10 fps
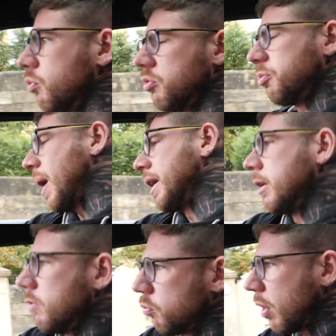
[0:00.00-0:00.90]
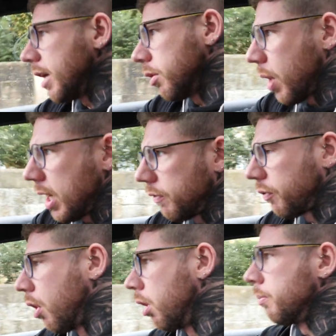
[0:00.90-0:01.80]
Spanning right the way
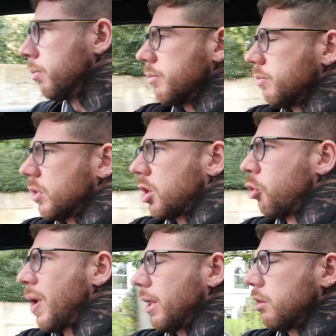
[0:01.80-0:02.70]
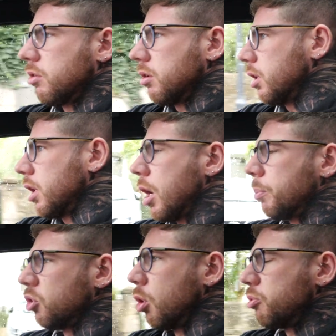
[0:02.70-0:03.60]
from correct
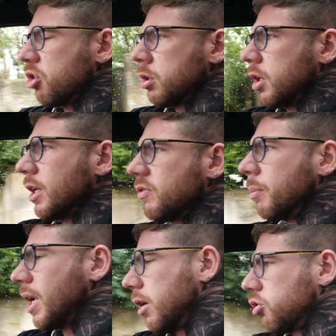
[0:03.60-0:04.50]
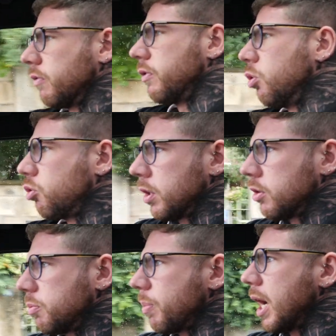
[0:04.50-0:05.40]
absorption and assimilation of
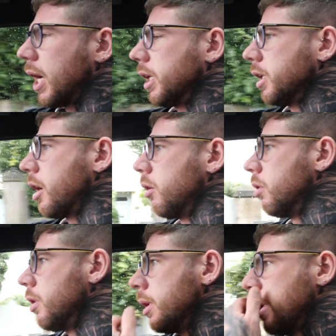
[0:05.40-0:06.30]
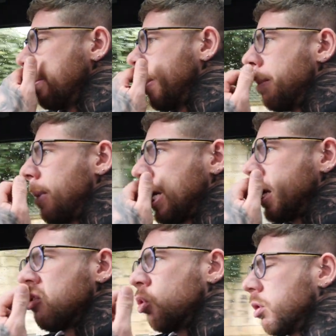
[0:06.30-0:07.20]
nutrients by
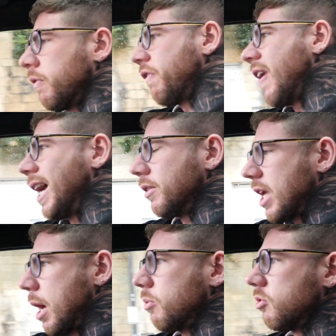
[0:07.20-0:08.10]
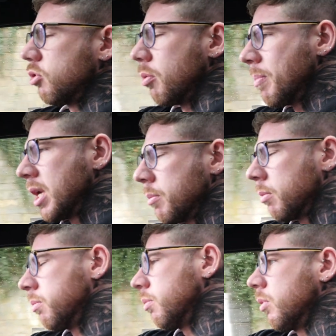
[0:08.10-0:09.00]
making sure that fat is kept to a
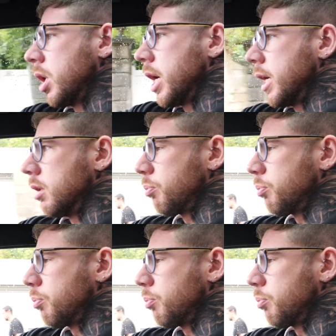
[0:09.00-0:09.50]
minimum in the